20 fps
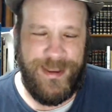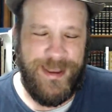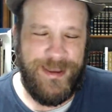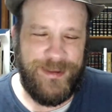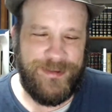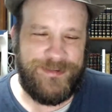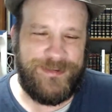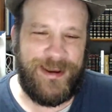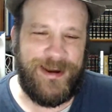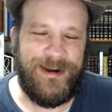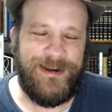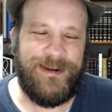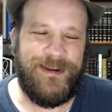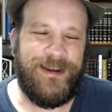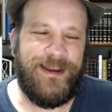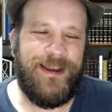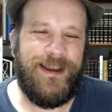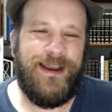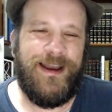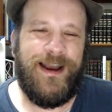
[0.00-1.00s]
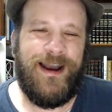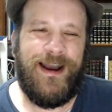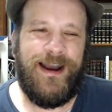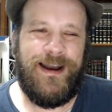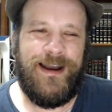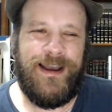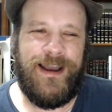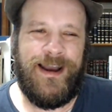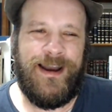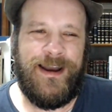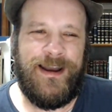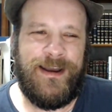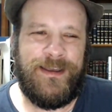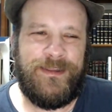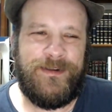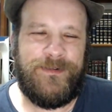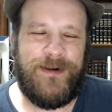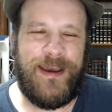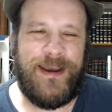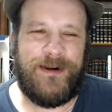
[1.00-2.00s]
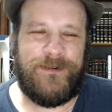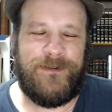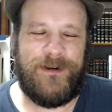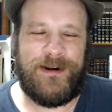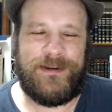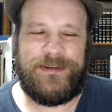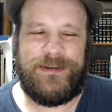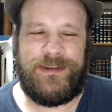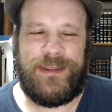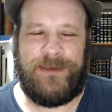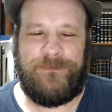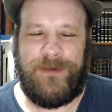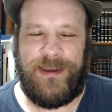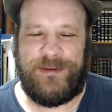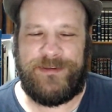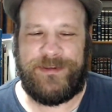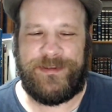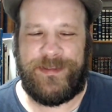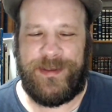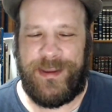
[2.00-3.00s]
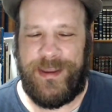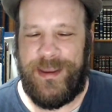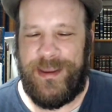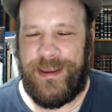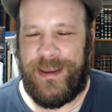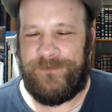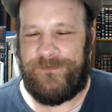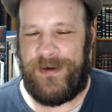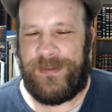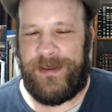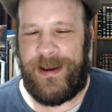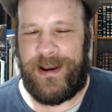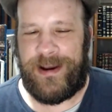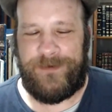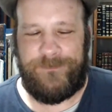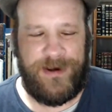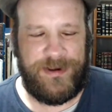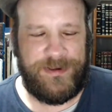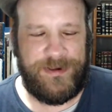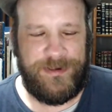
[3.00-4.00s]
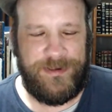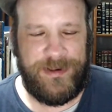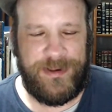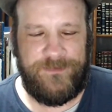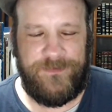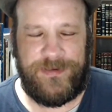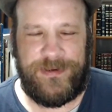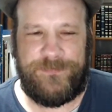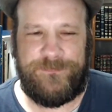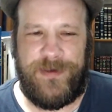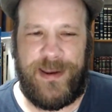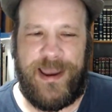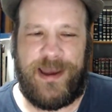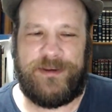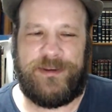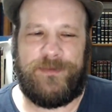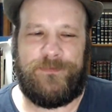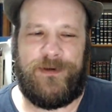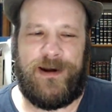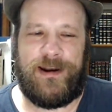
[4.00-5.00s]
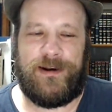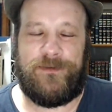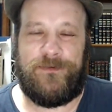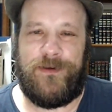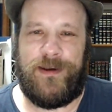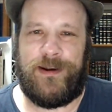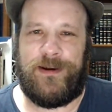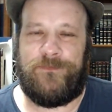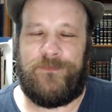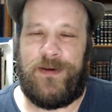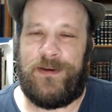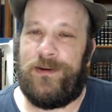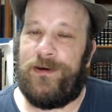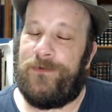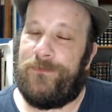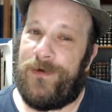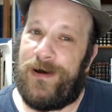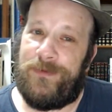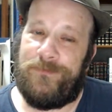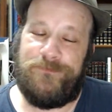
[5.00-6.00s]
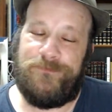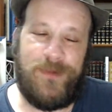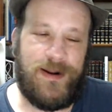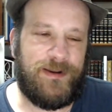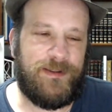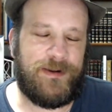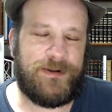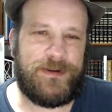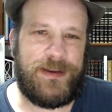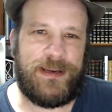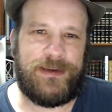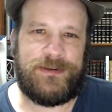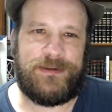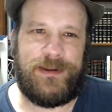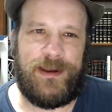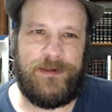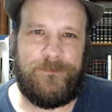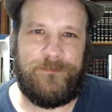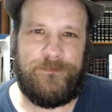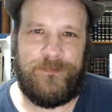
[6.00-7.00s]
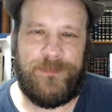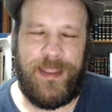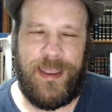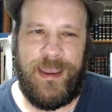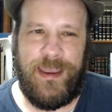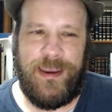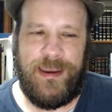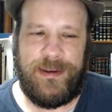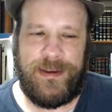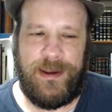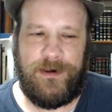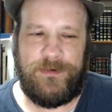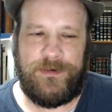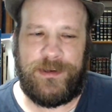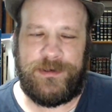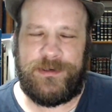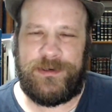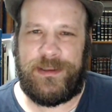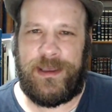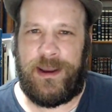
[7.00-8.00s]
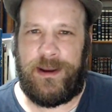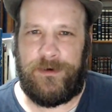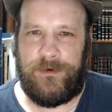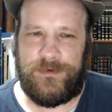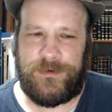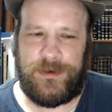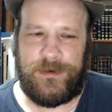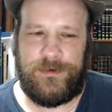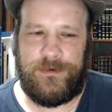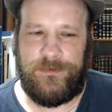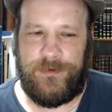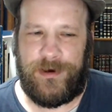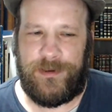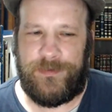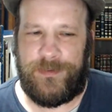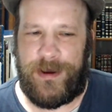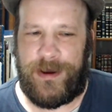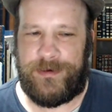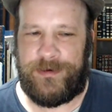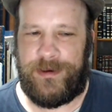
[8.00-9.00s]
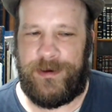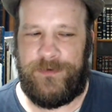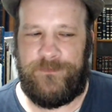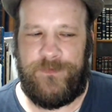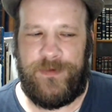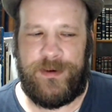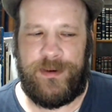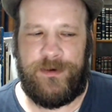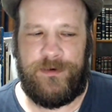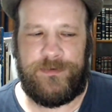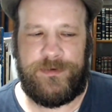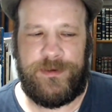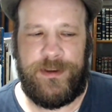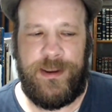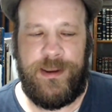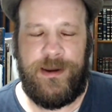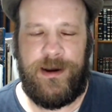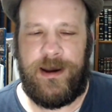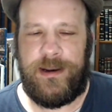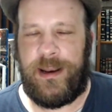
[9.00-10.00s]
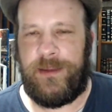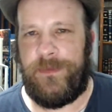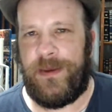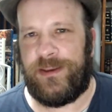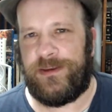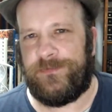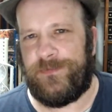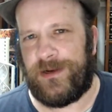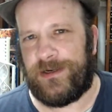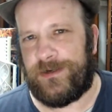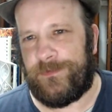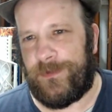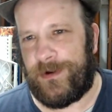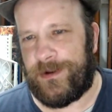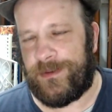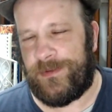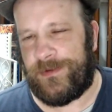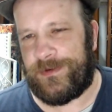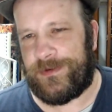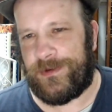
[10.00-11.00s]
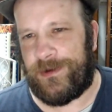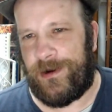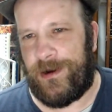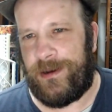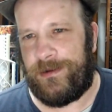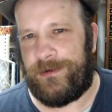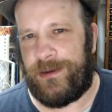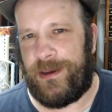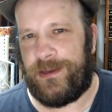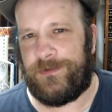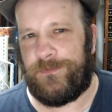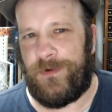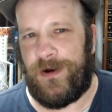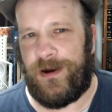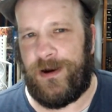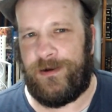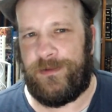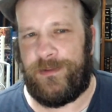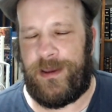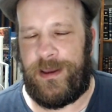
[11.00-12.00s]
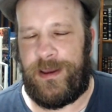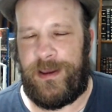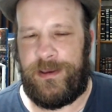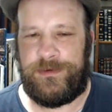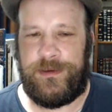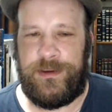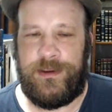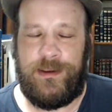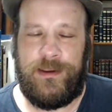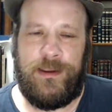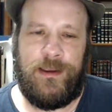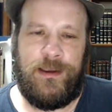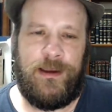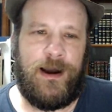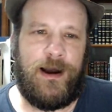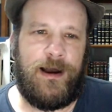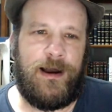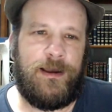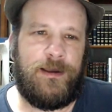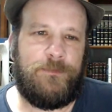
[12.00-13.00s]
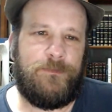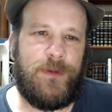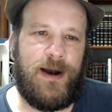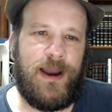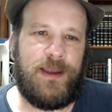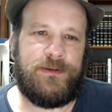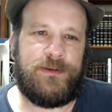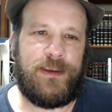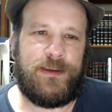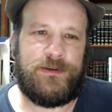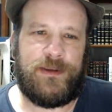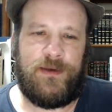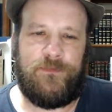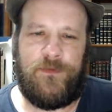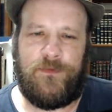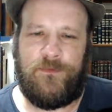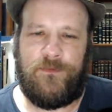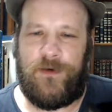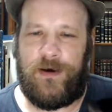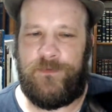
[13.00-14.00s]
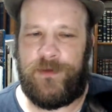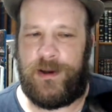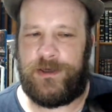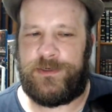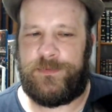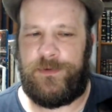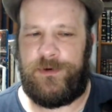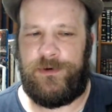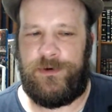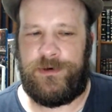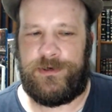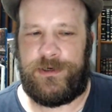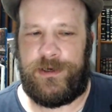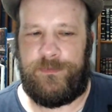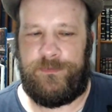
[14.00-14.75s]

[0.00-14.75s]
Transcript: so the way it works is that basically, if I like a product, I'm going to give the tip of my hat to the product creator. If I don't, well, better luck next time. Now, in addition to that, I also do a lot of videos on how to make some extra money on the side, as well as uh, mindset stuff involving entrepreneurship.